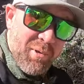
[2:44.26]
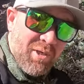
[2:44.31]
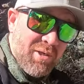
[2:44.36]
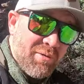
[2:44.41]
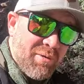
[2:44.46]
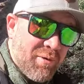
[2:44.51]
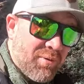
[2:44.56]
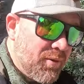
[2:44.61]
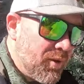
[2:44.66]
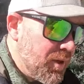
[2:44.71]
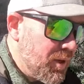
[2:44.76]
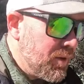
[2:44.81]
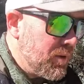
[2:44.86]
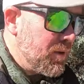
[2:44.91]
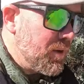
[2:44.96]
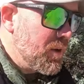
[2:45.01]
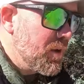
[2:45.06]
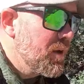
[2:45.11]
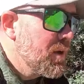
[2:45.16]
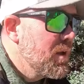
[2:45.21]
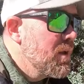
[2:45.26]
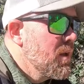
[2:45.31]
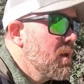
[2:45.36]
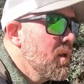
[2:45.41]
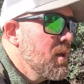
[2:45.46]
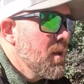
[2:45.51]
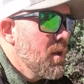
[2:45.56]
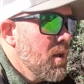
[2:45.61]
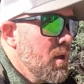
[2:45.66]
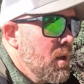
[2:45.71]
much of a flow.
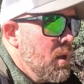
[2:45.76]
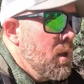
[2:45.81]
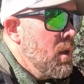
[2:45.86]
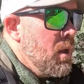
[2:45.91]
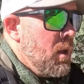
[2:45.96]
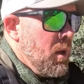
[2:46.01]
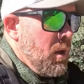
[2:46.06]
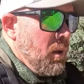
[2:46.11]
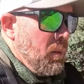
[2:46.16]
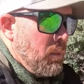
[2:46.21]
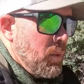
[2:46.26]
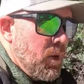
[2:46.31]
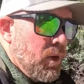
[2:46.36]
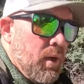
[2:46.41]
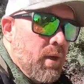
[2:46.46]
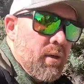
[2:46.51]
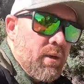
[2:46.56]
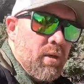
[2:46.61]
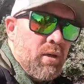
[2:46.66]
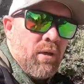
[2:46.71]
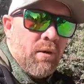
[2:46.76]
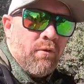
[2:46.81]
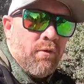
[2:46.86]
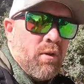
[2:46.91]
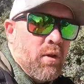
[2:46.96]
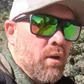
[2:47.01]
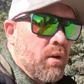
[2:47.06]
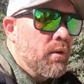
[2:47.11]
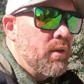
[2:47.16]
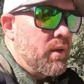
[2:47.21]
Uh, good enough
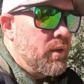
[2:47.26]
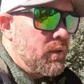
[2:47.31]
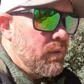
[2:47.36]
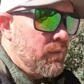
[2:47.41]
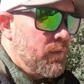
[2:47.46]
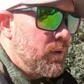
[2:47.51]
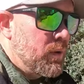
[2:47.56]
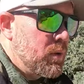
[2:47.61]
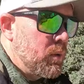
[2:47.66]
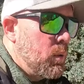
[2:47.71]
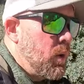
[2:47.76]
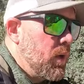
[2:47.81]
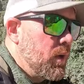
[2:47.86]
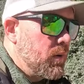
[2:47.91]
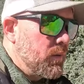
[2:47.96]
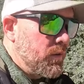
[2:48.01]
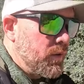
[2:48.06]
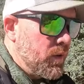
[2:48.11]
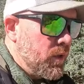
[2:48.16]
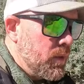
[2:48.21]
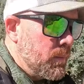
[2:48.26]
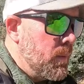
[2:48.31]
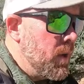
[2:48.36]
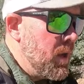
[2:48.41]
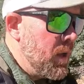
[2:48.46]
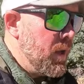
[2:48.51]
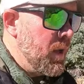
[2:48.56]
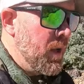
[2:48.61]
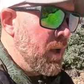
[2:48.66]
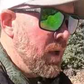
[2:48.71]
flow that you can filter water from.
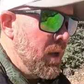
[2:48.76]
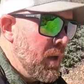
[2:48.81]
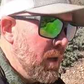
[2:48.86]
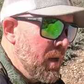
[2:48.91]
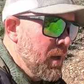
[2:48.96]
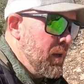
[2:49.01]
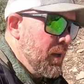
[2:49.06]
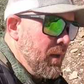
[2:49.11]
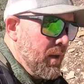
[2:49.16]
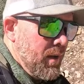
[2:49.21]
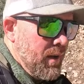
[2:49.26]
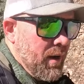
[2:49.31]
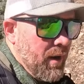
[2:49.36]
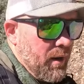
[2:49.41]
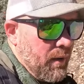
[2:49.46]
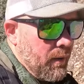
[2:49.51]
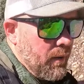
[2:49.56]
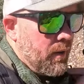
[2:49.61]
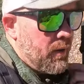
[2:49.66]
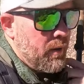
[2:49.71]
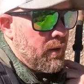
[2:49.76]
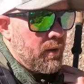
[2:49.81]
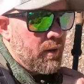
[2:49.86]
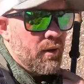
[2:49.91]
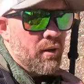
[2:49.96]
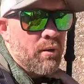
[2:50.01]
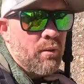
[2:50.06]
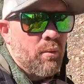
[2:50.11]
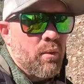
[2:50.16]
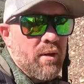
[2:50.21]
I uh,
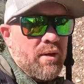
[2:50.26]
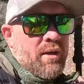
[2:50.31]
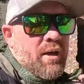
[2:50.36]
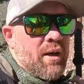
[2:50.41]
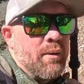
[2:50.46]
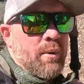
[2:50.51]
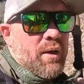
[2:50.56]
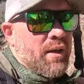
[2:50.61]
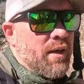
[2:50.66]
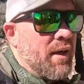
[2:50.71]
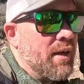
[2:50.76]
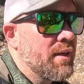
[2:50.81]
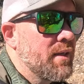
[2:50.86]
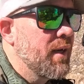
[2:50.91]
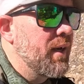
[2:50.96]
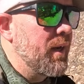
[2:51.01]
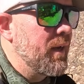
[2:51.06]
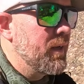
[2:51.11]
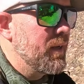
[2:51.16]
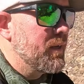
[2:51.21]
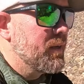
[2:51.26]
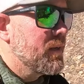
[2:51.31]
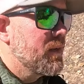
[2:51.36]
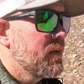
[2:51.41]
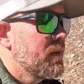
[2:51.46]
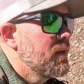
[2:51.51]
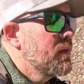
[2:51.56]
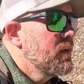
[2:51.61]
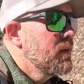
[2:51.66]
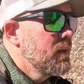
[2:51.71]
wet down my necktie here
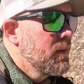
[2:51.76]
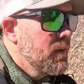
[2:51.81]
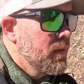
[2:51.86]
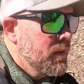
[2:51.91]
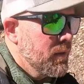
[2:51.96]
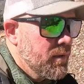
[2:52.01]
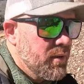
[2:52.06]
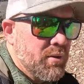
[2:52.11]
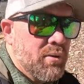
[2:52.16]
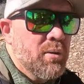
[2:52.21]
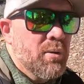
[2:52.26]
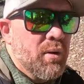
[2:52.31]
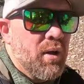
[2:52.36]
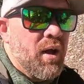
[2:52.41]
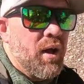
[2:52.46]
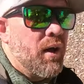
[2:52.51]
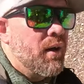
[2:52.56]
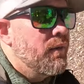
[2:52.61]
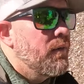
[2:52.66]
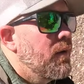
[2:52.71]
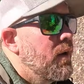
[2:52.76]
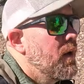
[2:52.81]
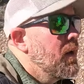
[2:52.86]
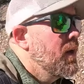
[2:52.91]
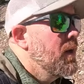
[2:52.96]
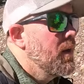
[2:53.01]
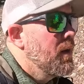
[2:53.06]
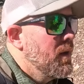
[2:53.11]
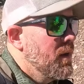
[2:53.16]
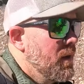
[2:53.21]
to cool off.
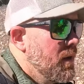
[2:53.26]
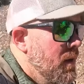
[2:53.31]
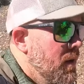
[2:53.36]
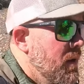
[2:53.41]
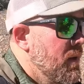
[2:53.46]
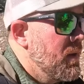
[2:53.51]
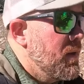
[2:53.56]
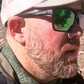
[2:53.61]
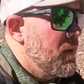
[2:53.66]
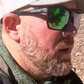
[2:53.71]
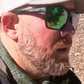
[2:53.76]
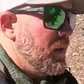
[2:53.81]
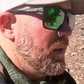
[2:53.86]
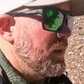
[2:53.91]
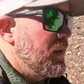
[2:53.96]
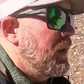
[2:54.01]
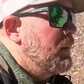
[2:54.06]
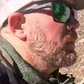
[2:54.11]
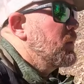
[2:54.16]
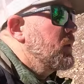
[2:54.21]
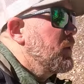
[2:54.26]
And now we're